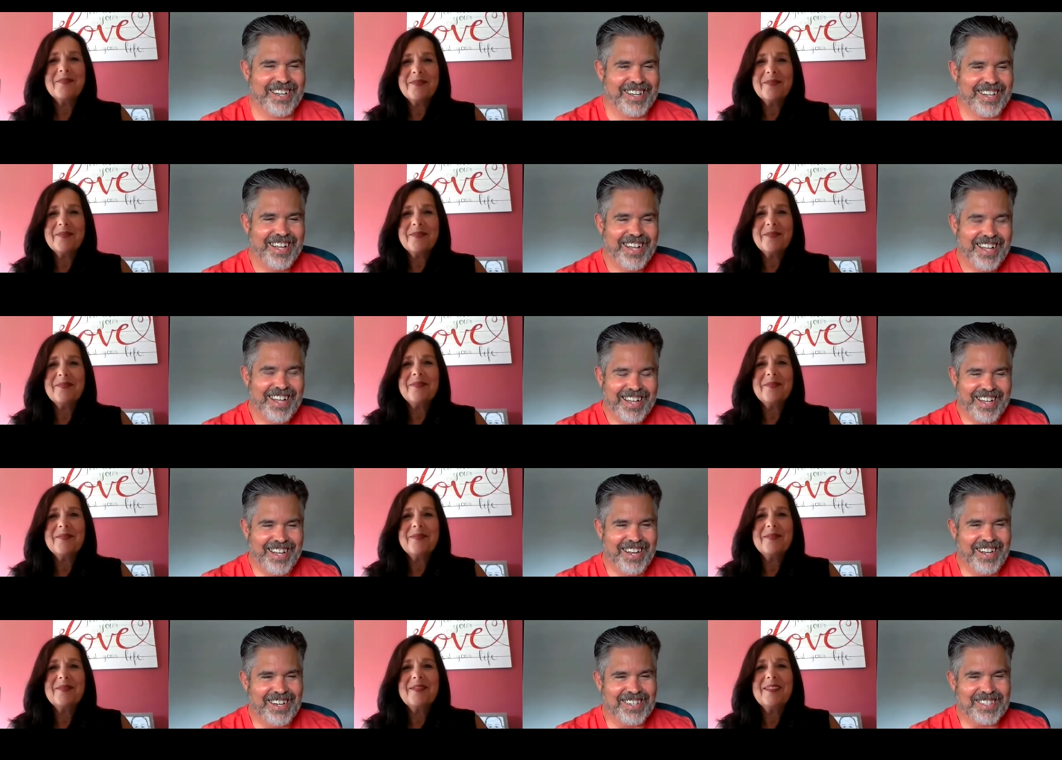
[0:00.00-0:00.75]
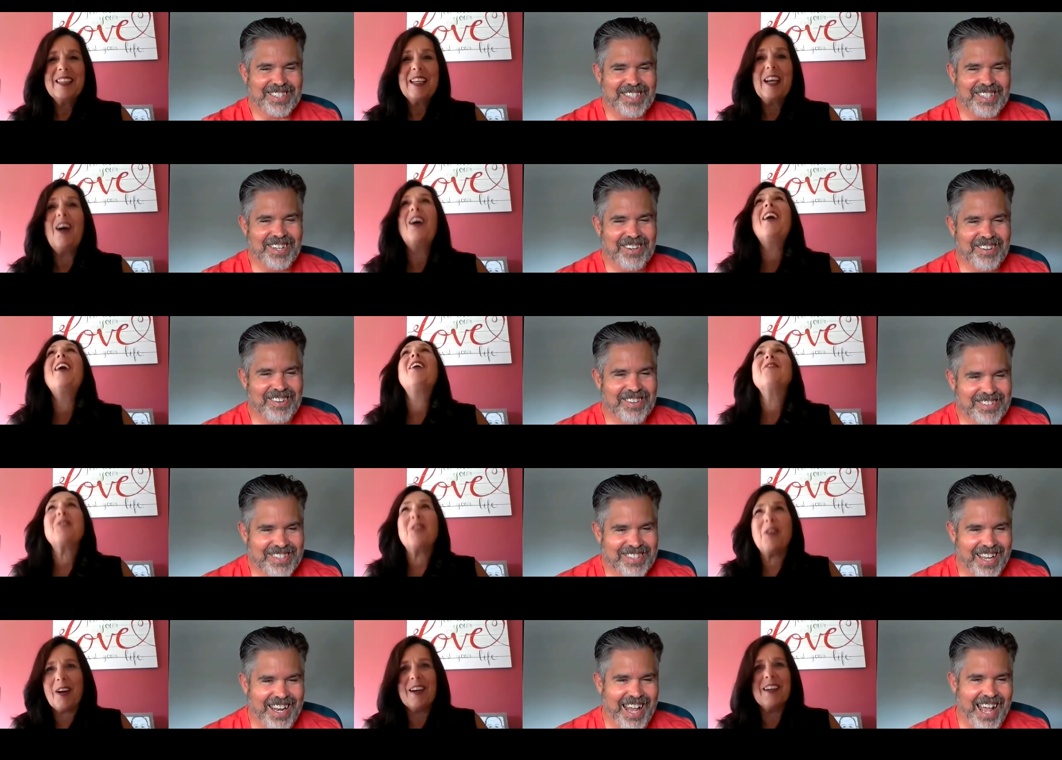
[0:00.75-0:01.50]
Speaker 1: you oh, know, so
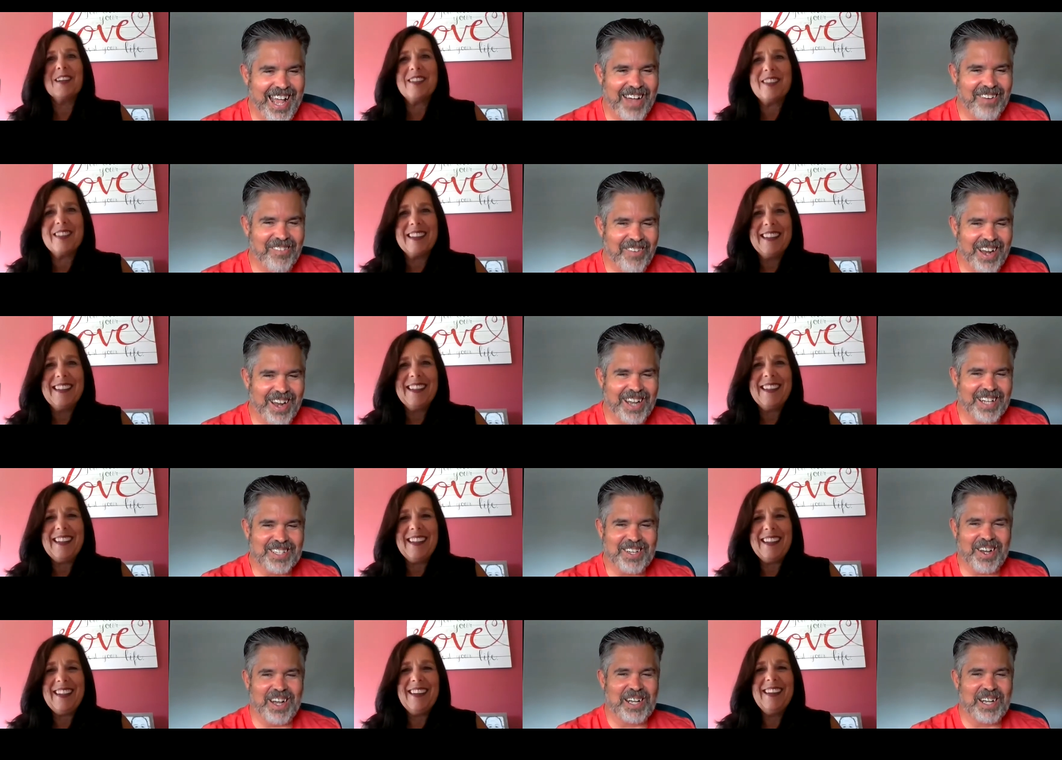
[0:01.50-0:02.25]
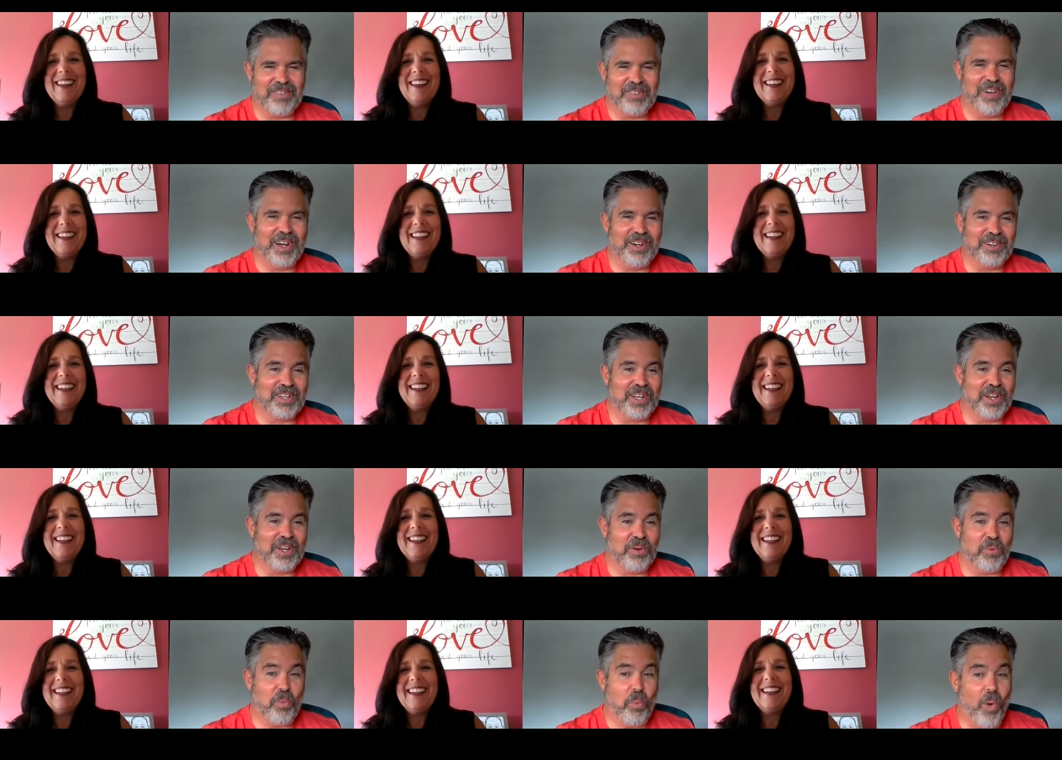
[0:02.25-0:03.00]
course. today I want to talk
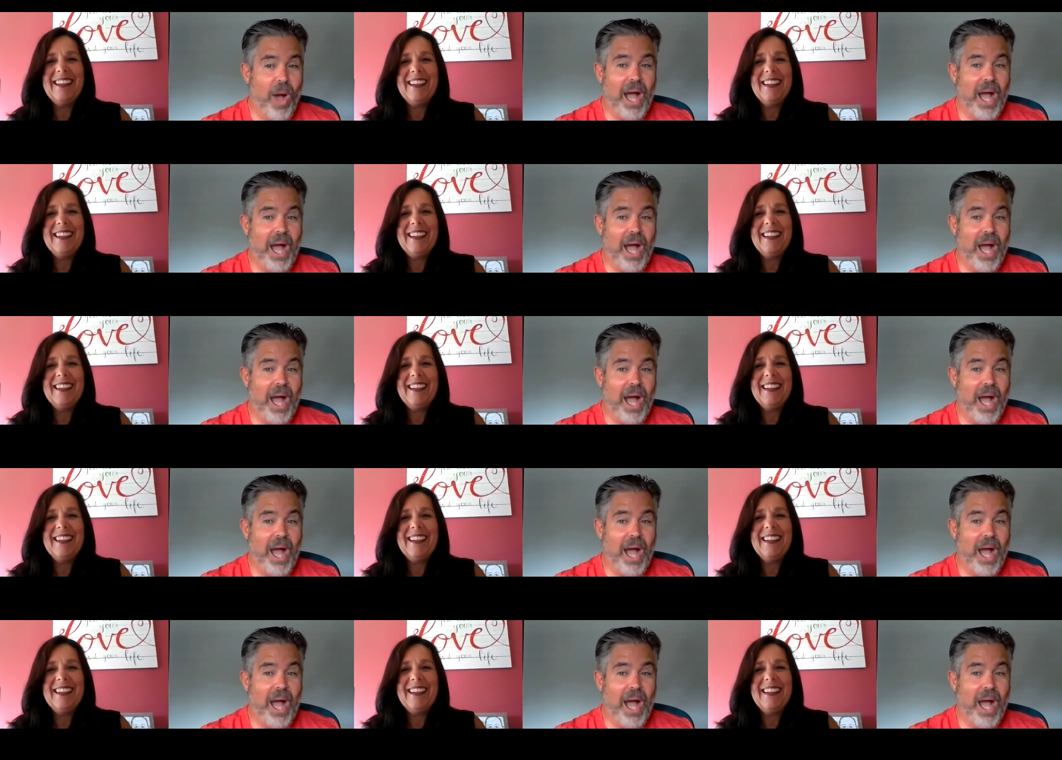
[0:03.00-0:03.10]
about you know